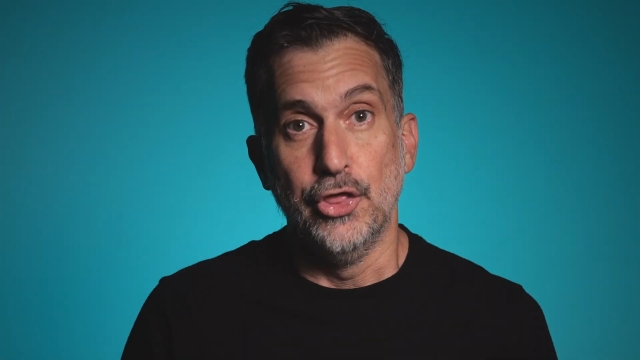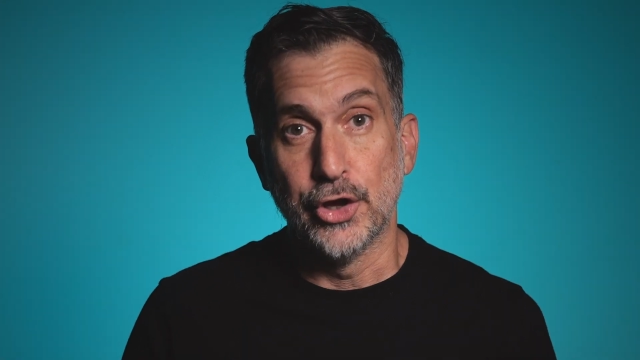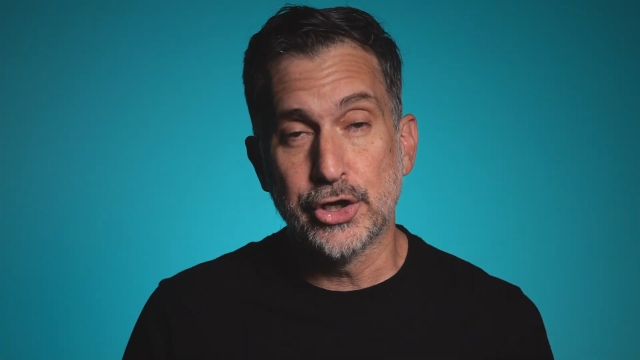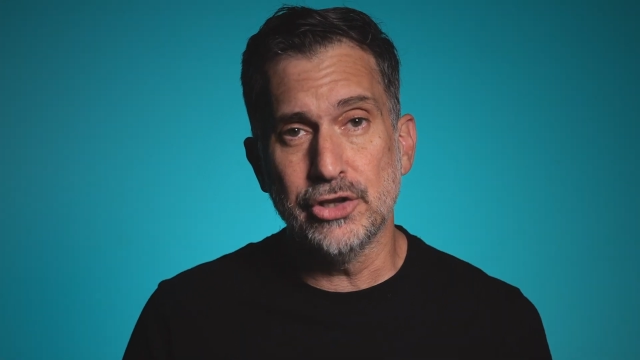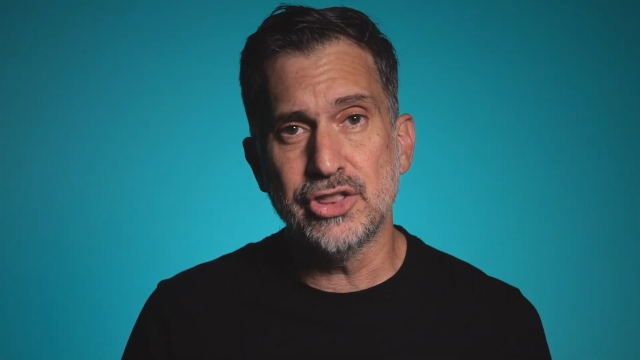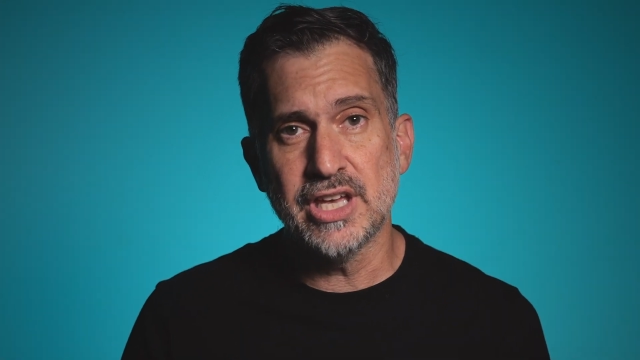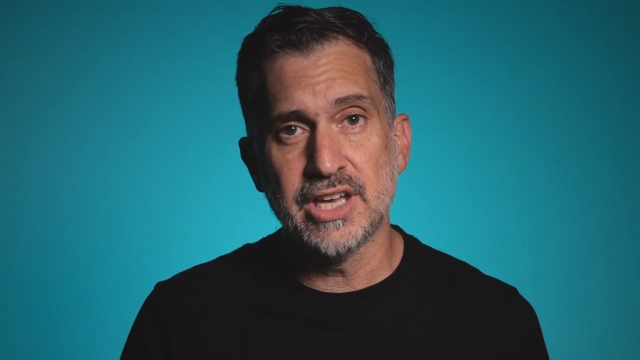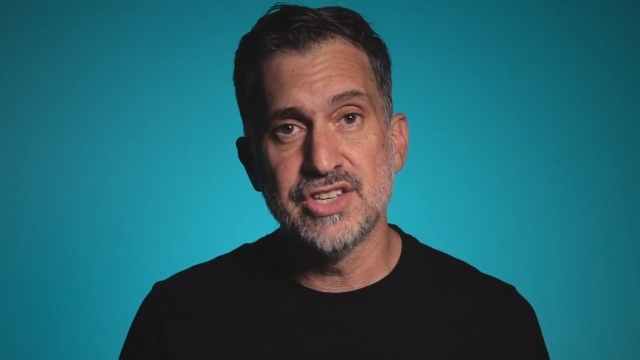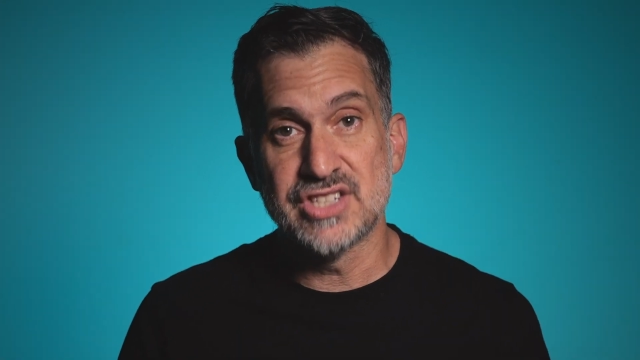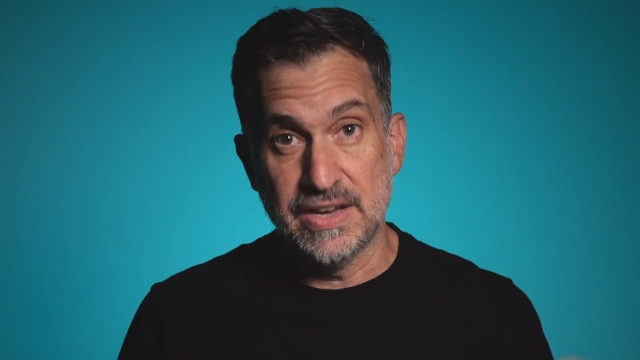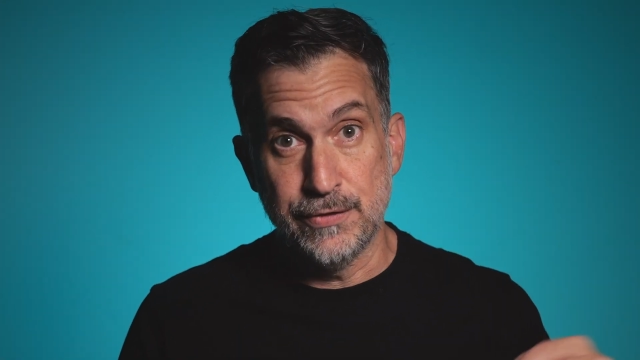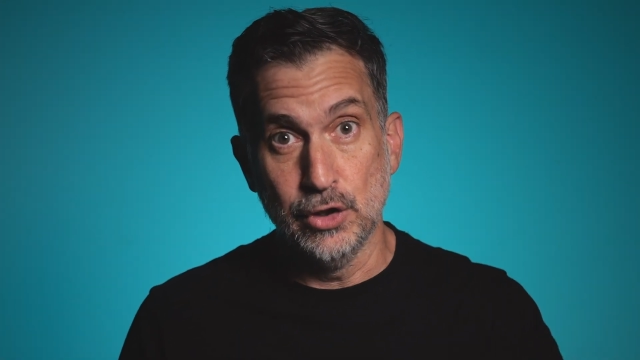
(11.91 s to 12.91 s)
The good thing
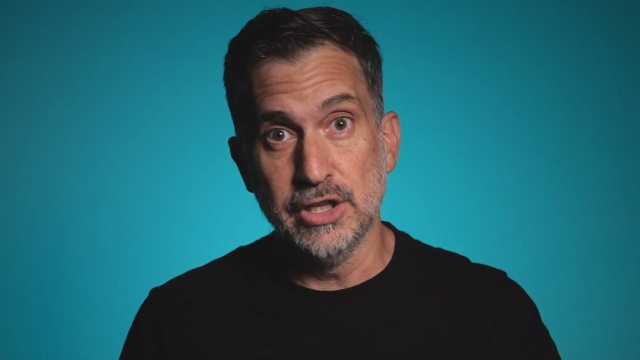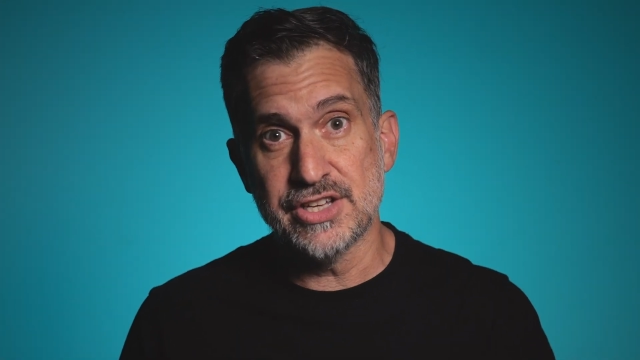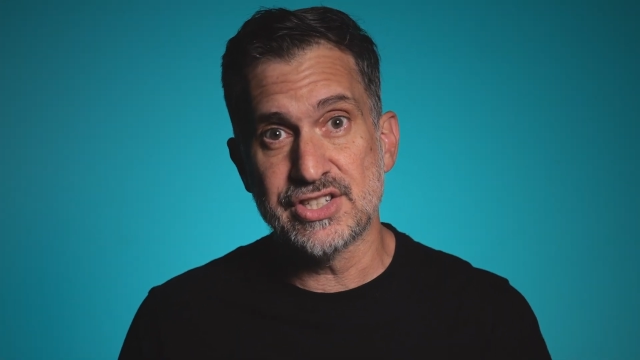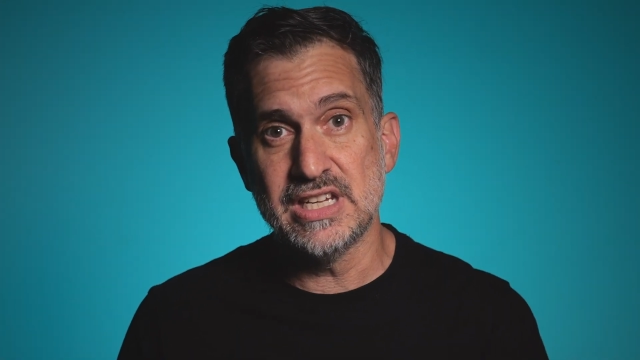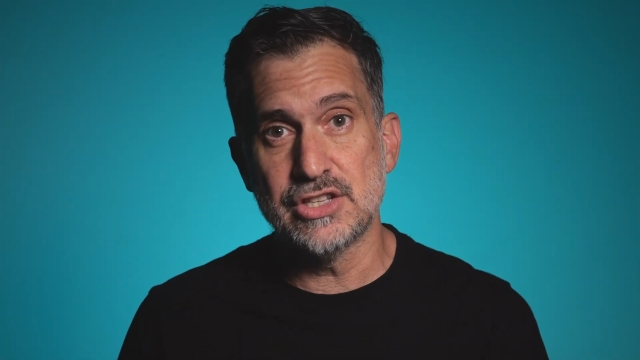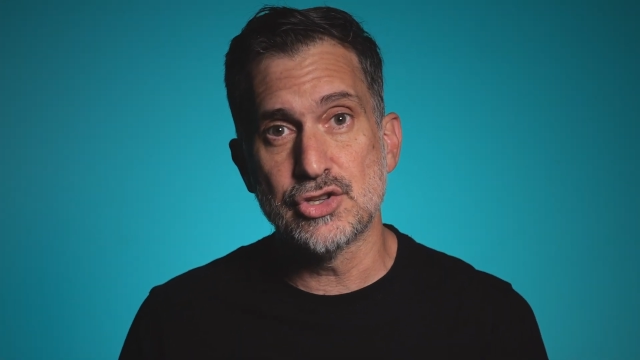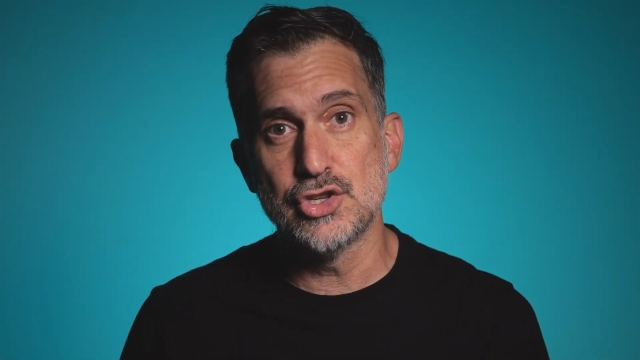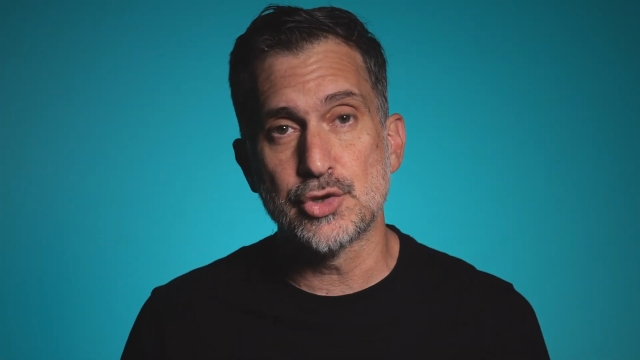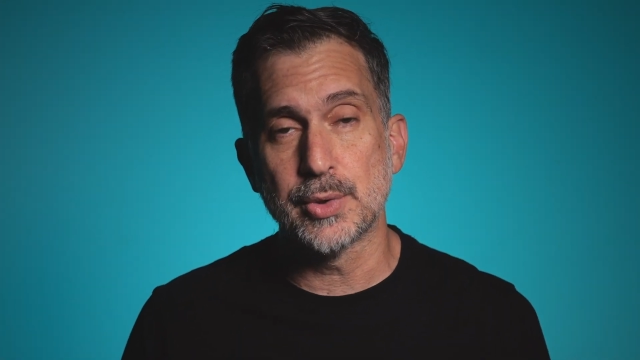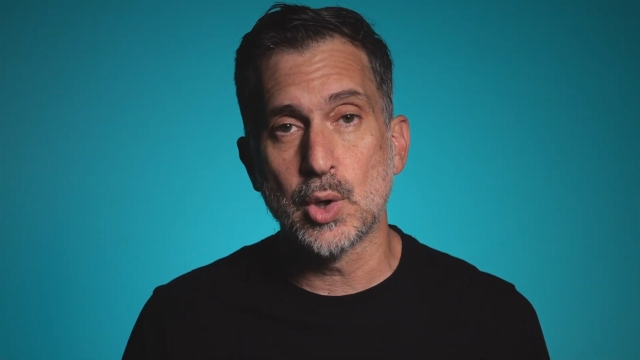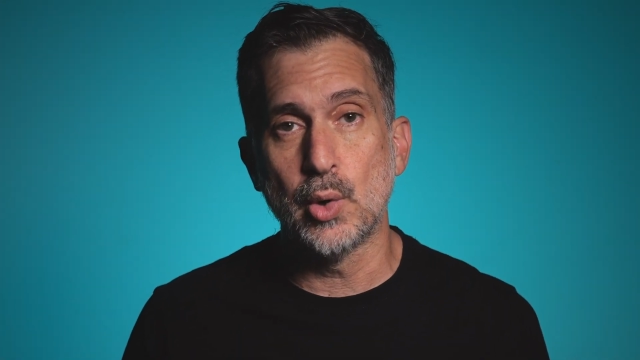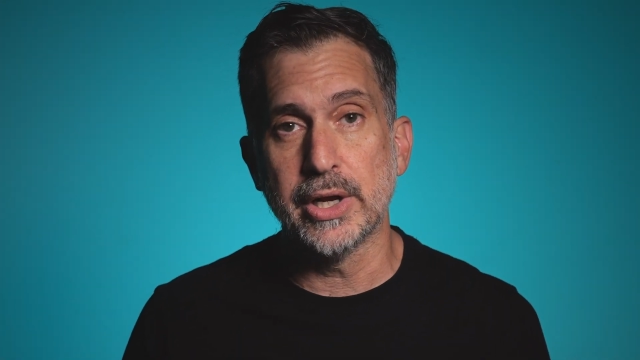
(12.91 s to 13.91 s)
is, if you're listening to
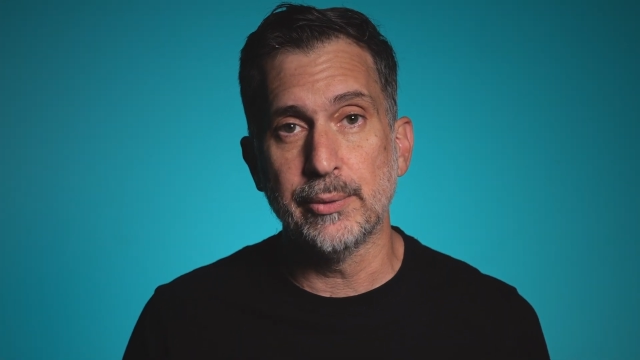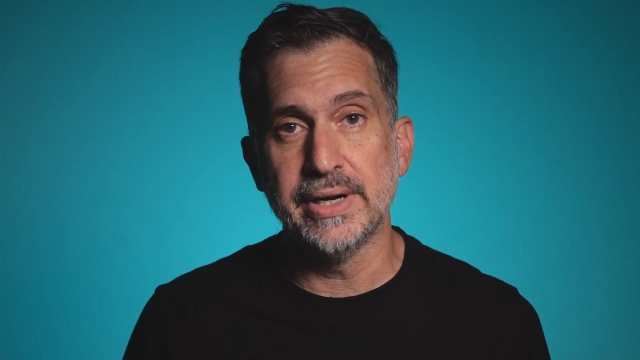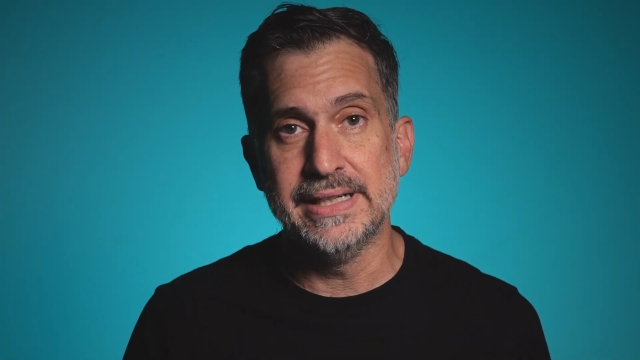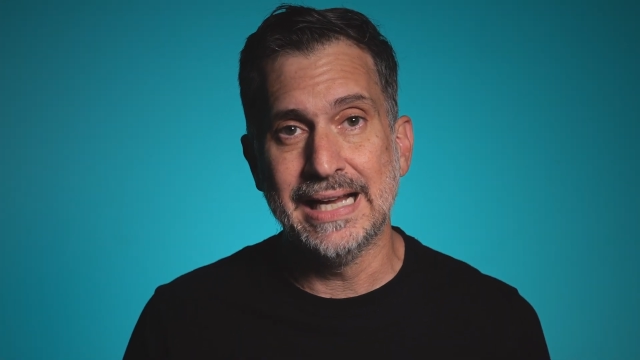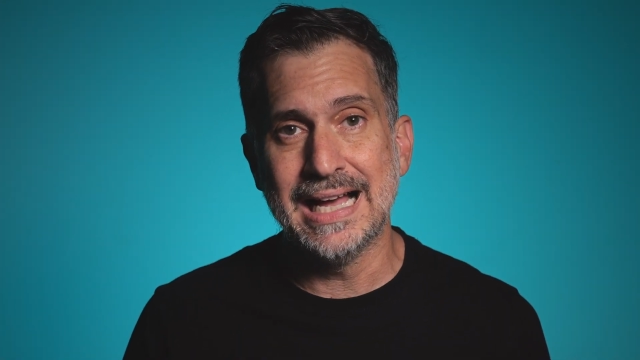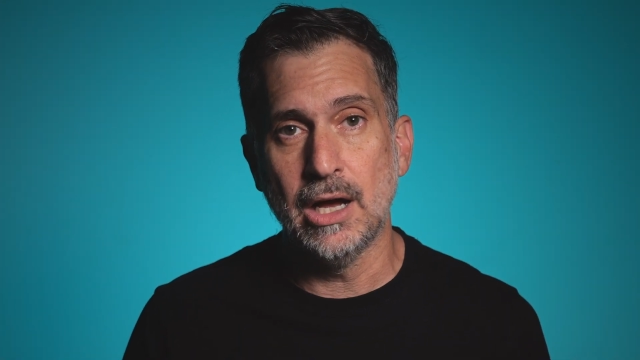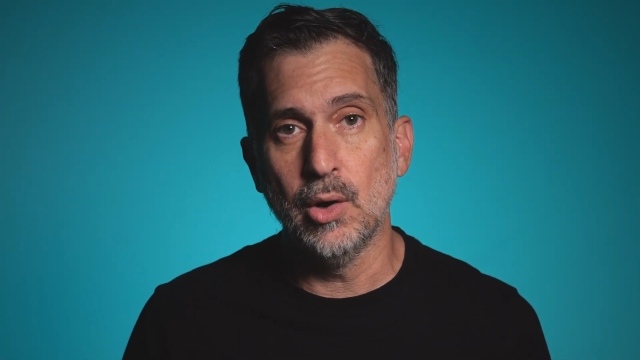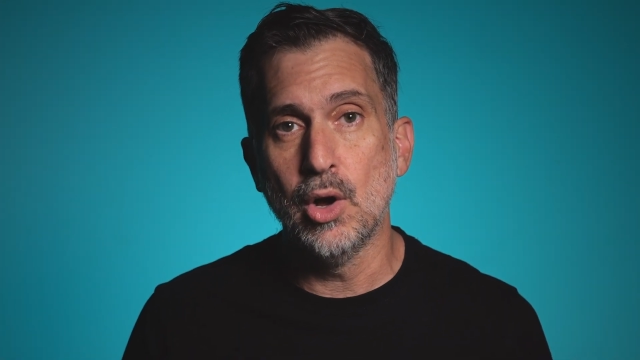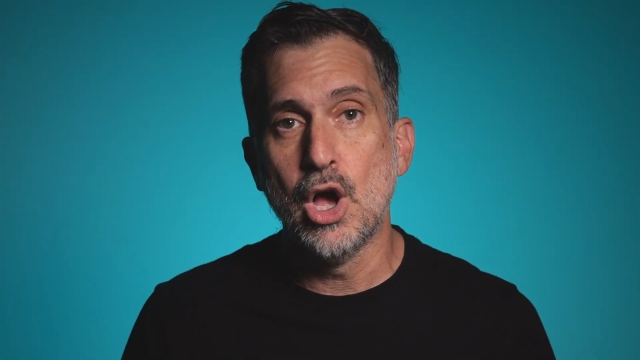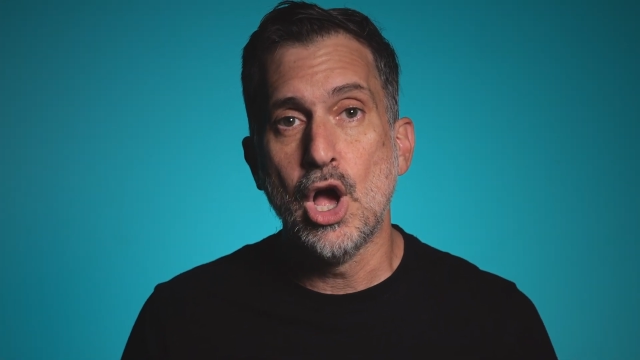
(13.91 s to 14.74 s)
this recording right now,